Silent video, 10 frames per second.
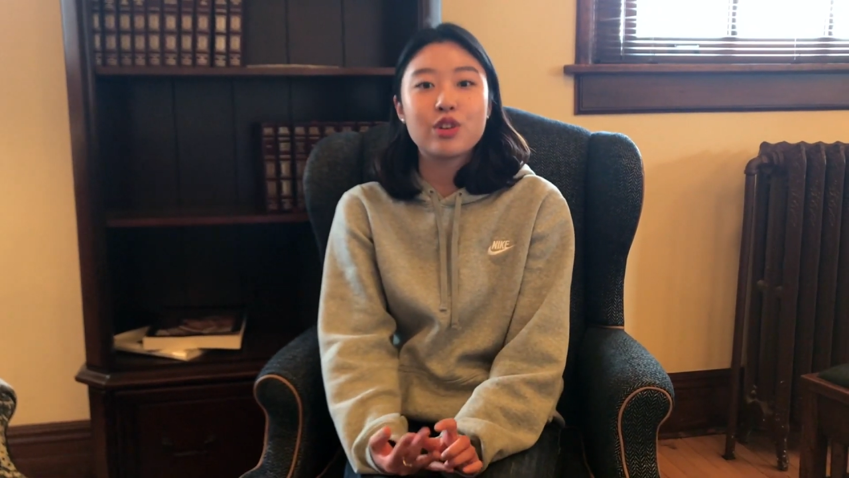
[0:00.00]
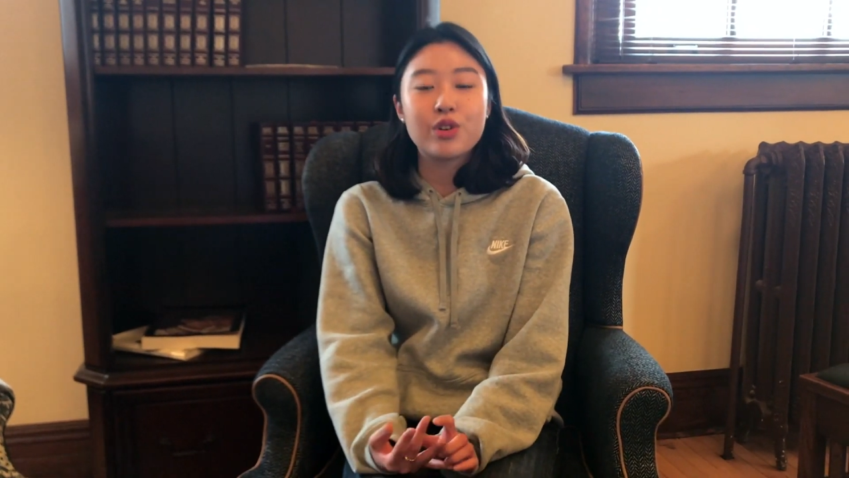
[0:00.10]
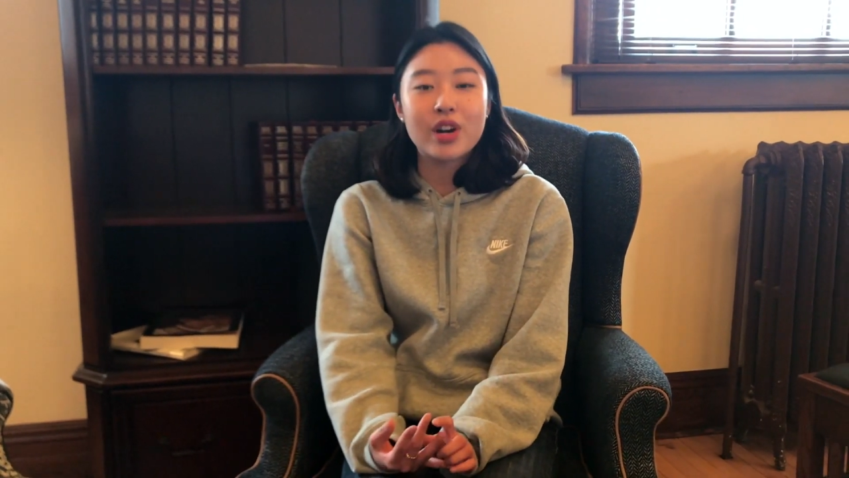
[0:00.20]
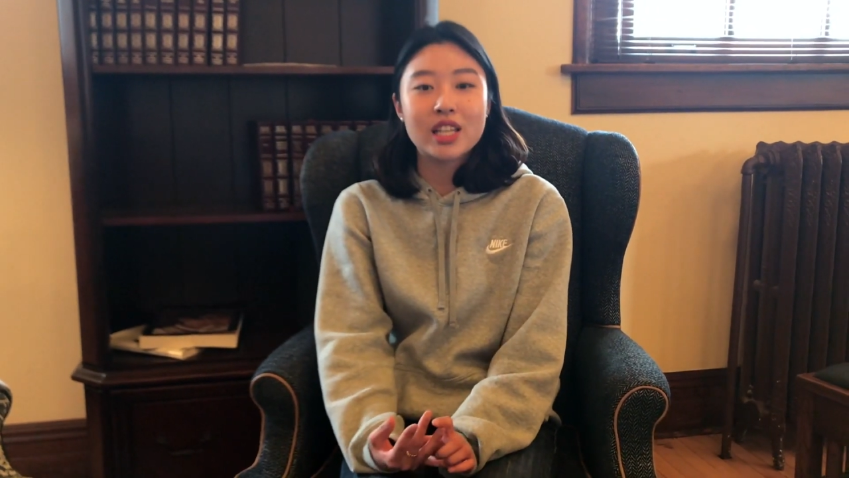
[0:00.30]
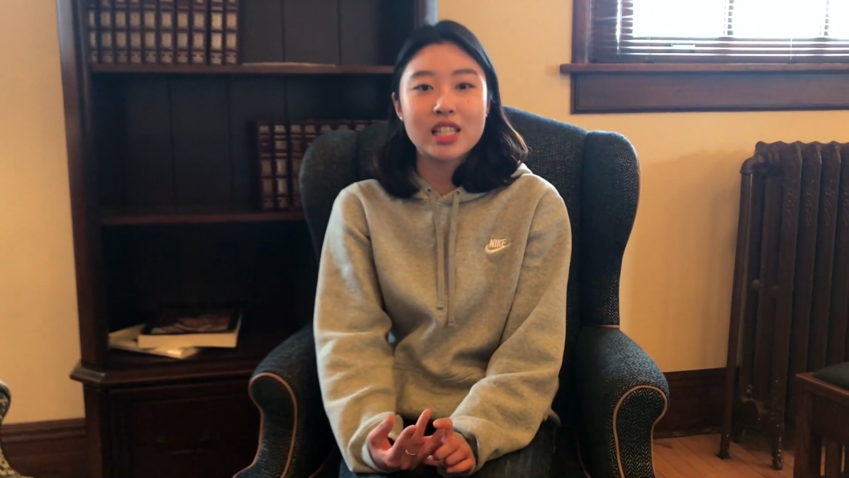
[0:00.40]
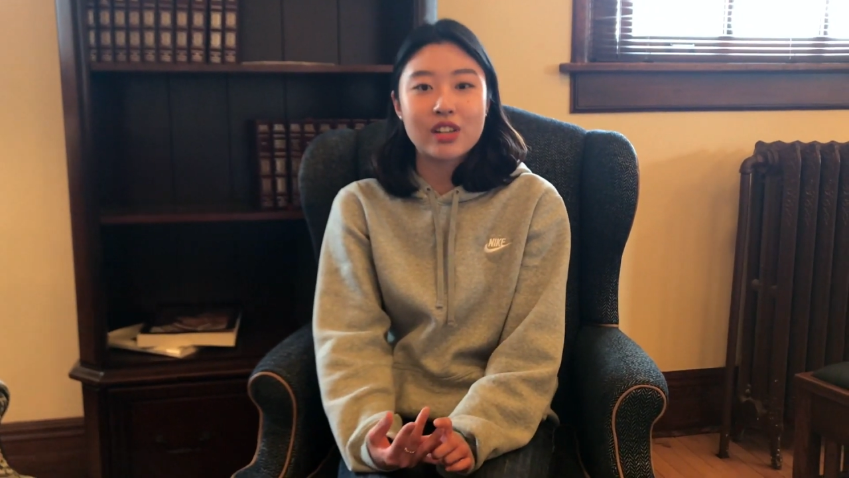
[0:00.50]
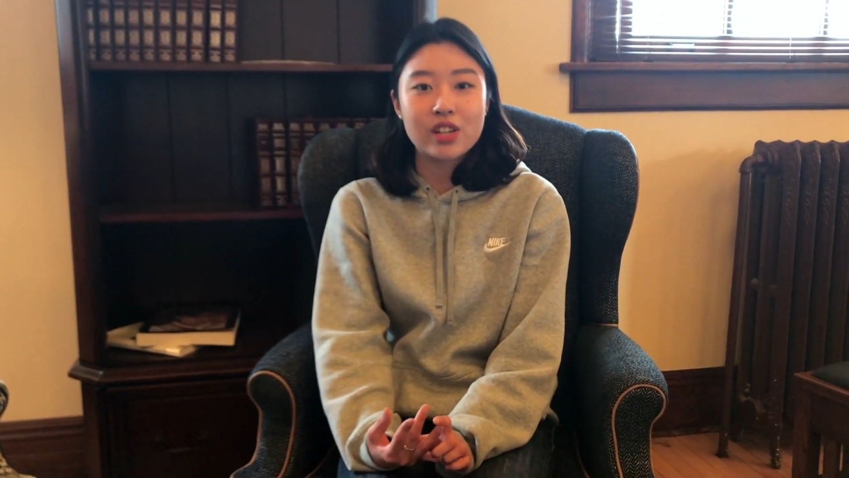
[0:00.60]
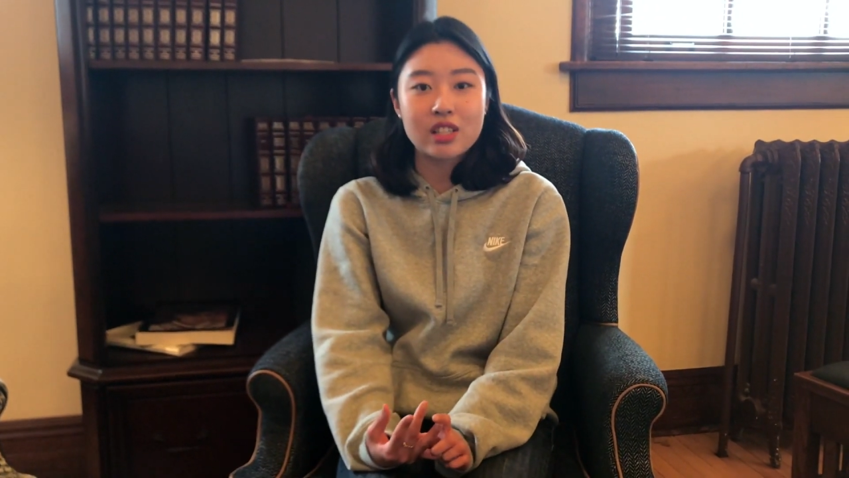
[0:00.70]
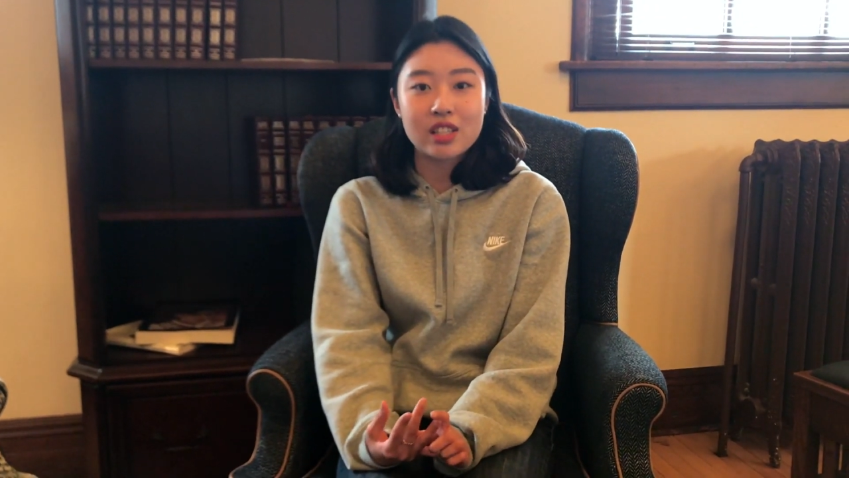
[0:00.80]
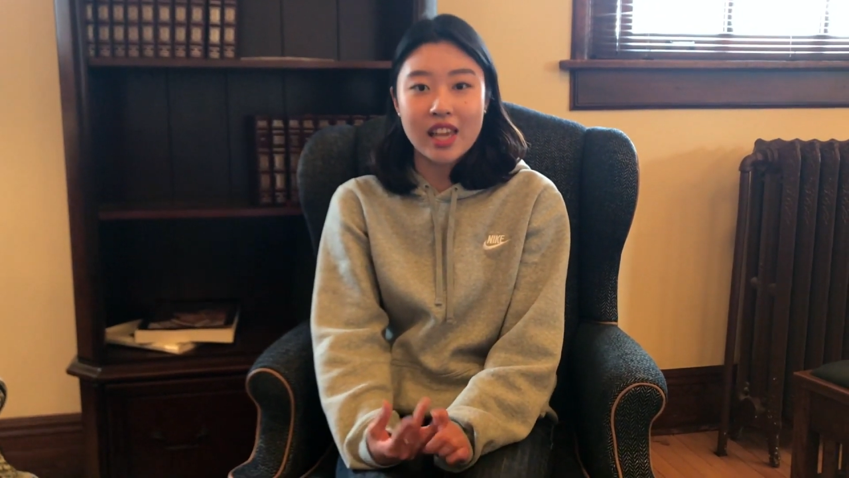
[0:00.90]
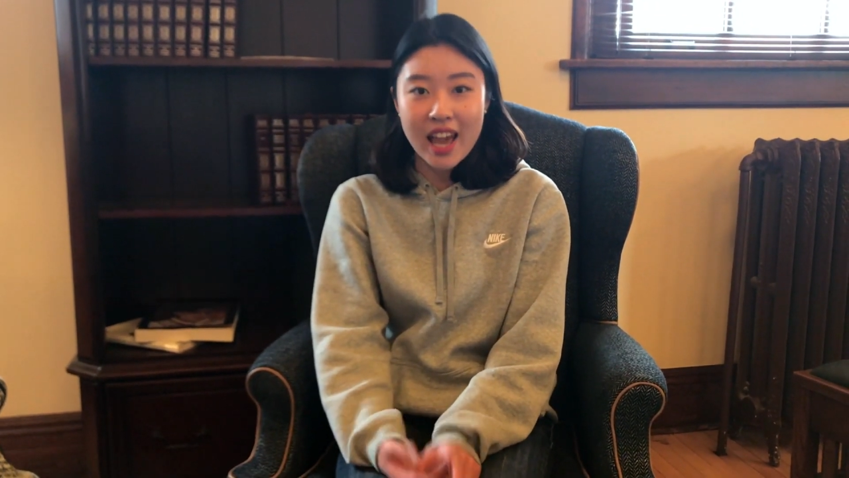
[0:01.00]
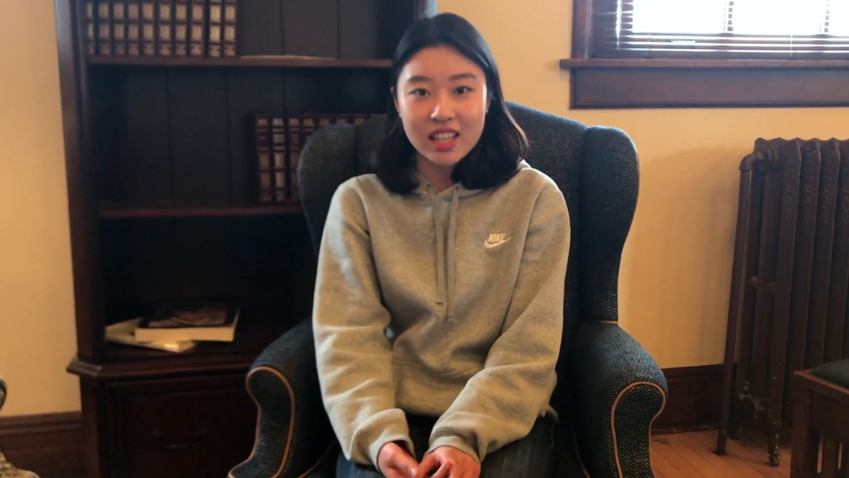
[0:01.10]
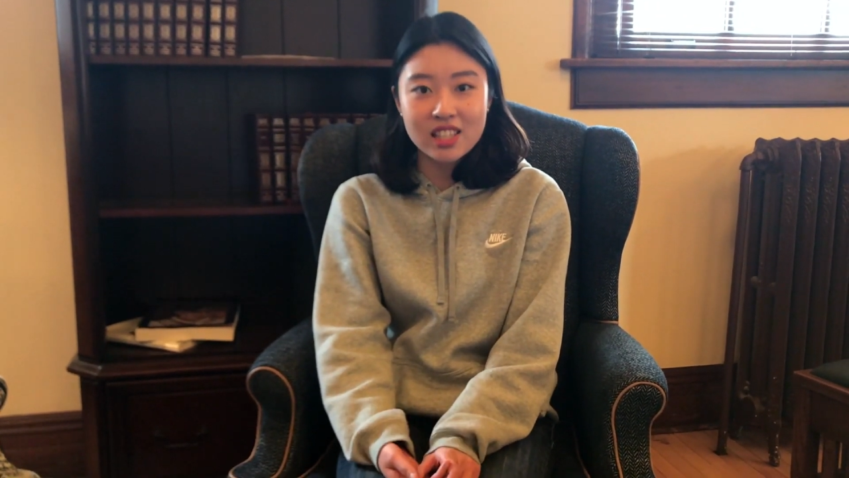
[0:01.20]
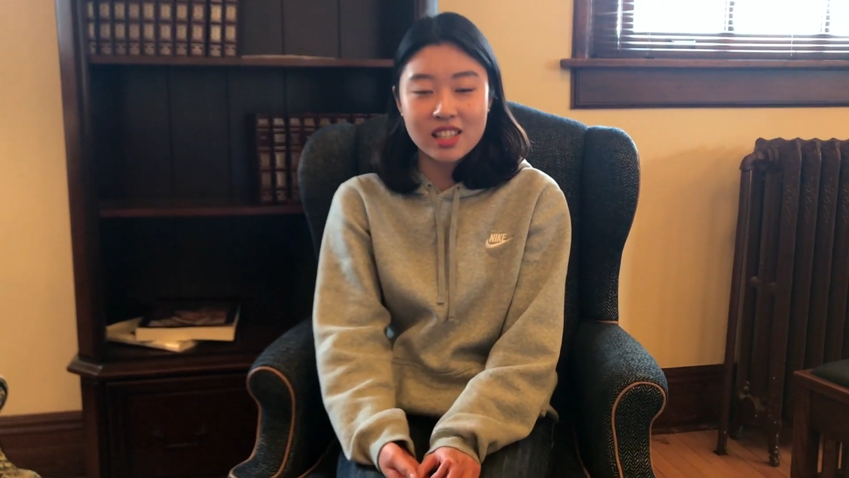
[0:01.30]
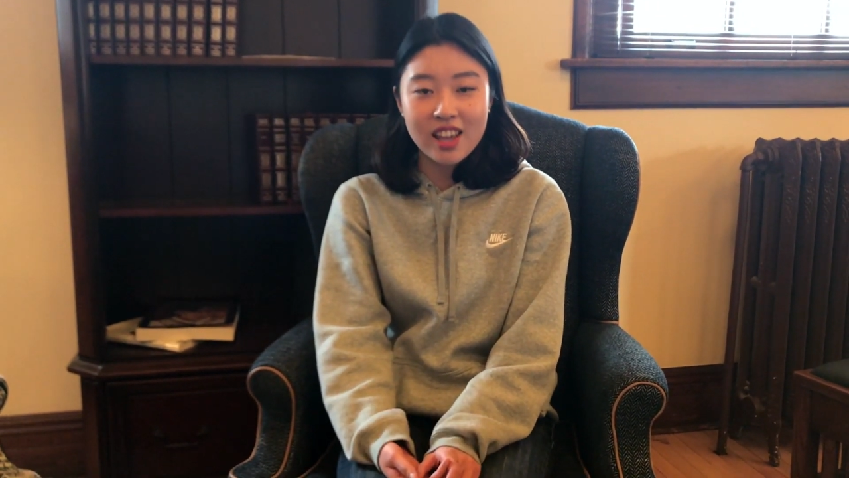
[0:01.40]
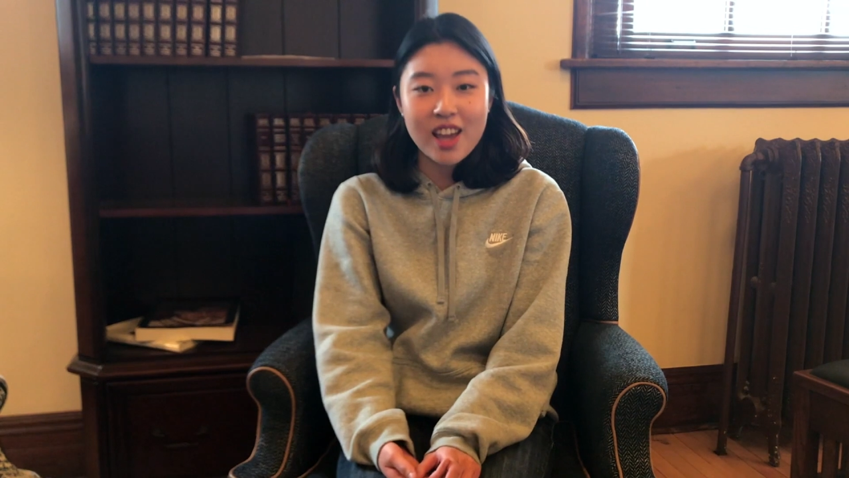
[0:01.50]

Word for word: your answer is yes,